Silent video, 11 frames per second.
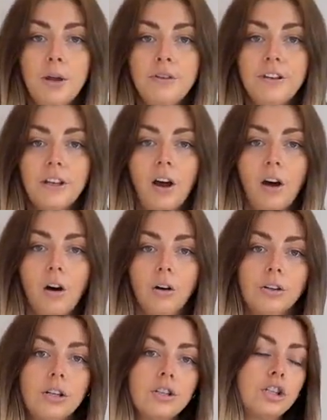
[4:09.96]
moving
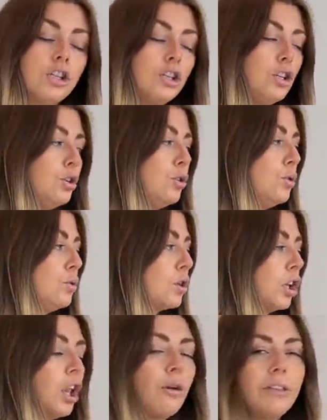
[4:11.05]
on to
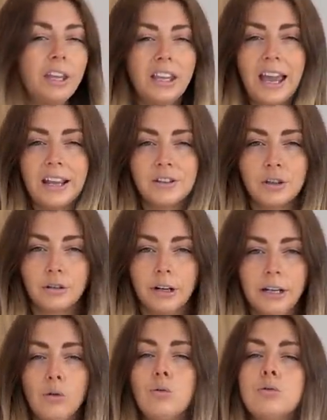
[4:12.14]
clothing
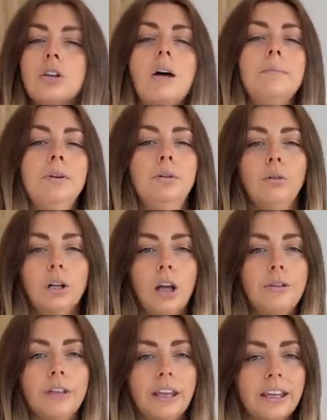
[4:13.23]
category, autumnal
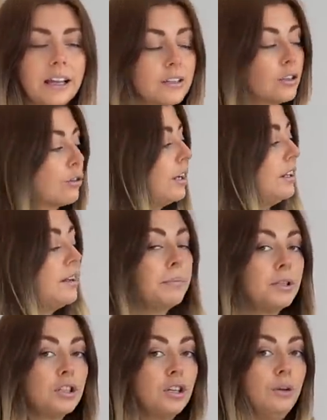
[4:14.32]
clothing category
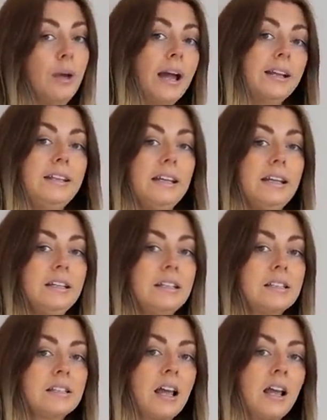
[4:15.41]
number two, and it
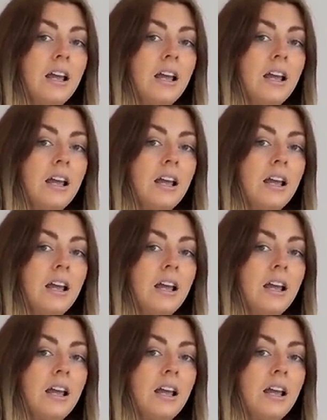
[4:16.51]
is